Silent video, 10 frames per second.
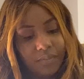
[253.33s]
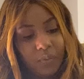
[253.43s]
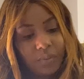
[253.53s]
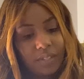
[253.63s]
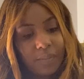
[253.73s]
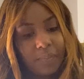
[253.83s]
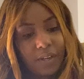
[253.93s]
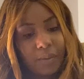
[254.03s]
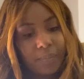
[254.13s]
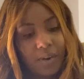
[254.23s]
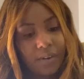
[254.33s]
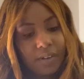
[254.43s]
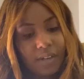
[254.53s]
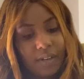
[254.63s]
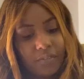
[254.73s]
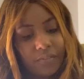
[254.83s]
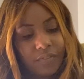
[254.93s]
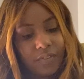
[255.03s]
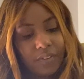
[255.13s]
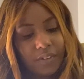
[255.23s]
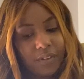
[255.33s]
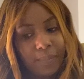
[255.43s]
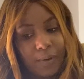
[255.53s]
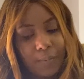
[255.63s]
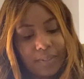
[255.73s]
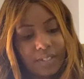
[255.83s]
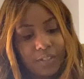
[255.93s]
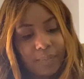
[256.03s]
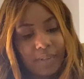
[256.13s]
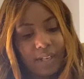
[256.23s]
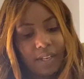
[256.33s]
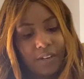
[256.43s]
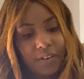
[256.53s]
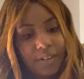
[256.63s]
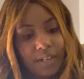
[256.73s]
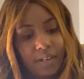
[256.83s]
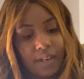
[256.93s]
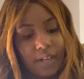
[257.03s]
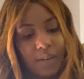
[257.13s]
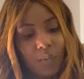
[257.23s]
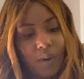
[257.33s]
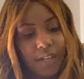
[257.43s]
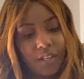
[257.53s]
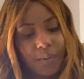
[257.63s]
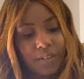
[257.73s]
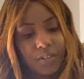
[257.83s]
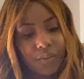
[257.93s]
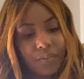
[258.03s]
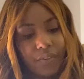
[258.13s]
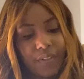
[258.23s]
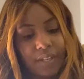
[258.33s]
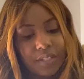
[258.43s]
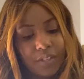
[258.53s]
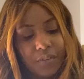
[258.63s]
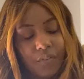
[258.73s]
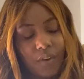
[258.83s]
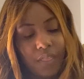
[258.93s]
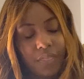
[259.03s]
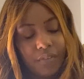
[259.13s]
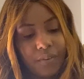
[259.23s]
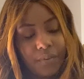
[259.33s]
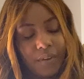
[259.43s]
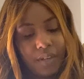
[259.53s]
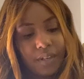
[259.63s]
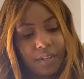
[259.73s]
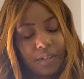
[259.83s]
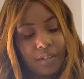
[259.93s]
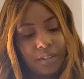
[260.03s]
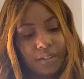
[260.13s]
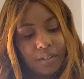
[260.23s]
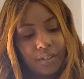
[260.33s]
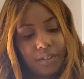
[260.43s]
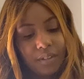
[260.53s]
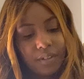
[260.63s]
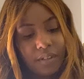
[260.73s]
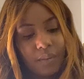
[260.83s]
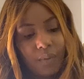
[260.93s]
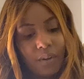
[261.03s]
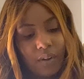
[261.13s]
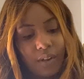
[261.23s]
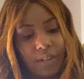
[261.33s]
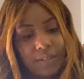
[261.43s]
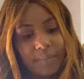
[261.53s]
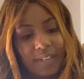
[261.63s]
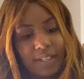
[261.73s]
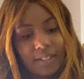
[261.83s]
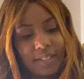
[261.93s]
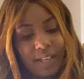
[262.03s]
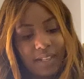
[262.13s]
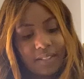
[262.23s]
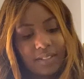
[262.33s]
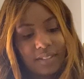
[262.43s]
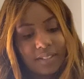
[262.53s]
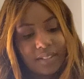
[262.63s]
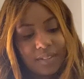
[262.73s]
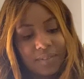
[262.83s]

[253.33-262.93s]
You'll see the bigger part of your purpose in being here, and why you had to go through the things that you've gone through. It will all make sense.